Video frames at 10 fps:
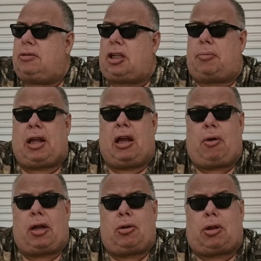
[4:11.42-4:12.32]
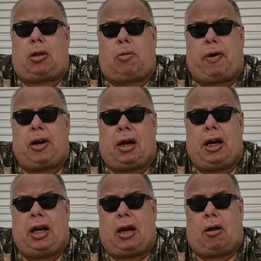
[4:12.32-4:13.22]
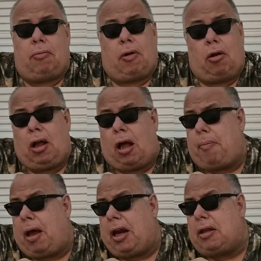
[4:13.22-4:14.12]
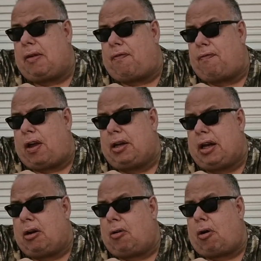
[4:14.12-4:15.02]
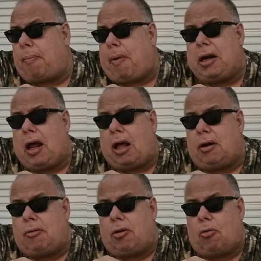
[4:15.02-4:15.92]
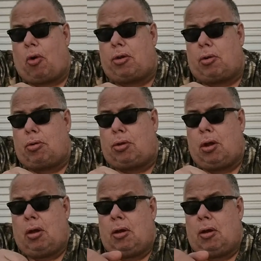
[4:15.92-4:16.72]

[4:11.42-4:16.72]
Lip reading: Someday when I do some spring cleaning, I might end up buying it, or I might not. You know, one of those